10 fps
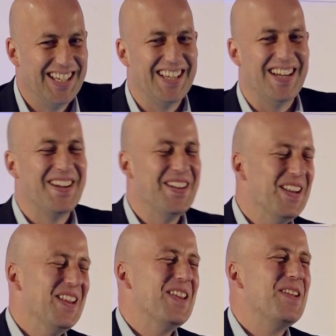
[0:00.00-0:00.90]

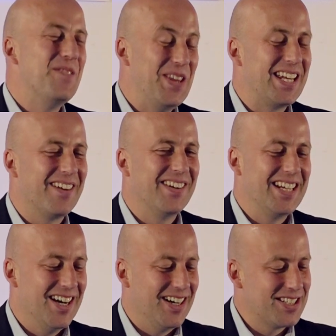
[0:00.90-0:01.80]
but they definitely are.